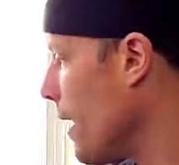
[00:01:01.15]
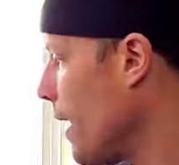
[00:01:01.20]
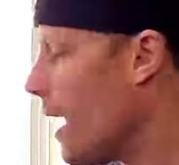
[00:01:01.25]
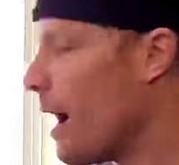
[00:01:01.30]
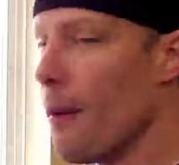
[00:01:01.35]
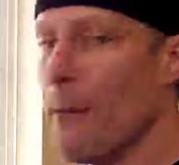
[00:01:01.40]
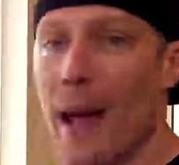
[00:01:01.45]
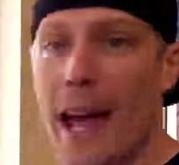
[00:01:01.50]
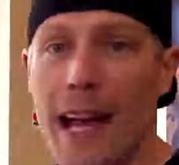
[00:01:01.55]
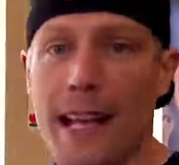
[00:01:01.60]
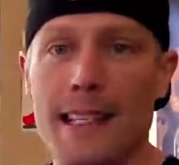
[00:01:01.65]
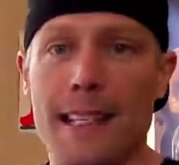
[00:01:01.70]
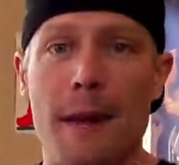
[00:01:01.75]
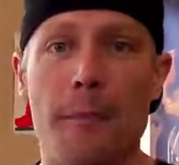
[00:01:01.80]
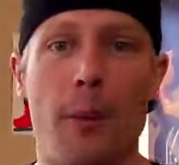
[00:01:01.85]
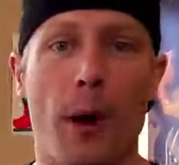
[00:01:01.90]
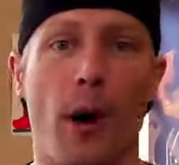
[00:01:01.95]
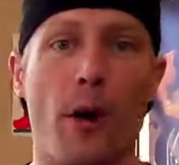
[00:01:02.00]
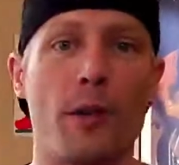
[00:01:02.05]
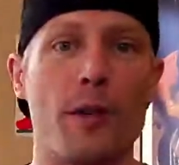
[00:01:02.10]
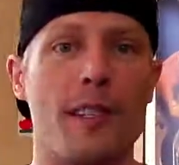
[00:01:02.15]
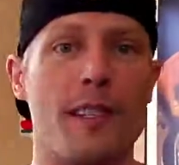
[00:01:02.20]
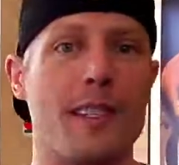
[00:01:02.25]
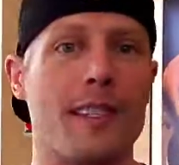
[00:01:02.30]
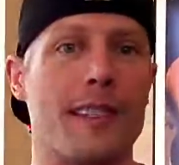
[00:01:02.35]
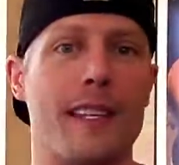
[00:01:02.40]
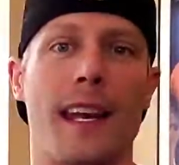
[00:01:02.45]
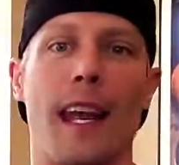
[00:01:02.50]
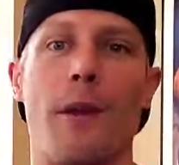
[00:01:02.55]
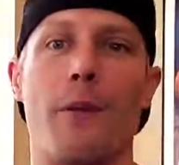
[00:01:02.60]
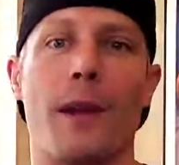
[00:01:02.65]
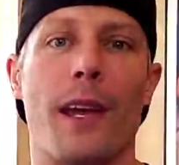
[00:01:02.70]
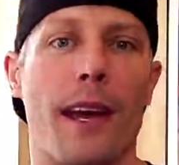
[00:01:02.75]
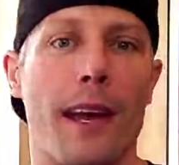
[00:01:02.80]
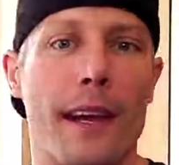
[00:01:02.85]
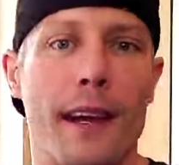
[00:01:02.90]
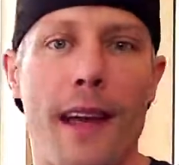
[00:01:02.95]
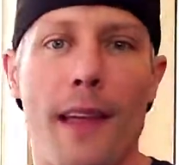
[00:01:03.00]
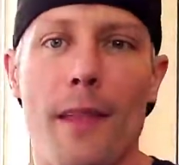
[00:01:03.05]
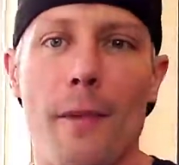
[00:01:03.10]
As I post this today, we
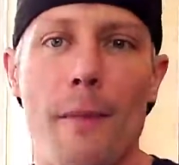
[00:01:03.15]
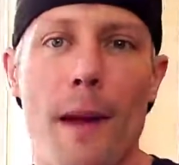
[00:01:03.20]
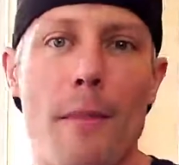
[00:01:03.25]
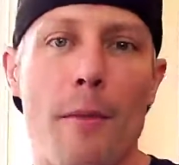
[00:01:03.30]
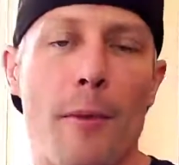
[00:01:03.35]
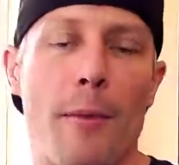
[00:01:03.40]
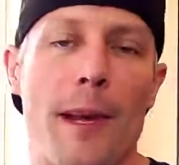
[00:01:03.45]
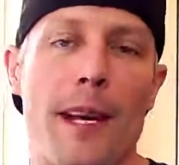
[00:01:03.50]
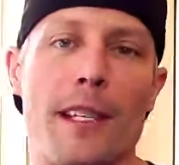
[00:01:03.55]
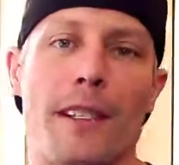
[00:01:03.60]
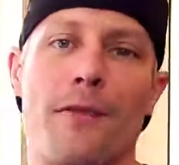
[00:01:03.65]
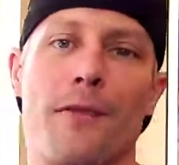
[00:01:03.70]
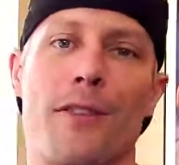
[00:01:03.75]
got another member made his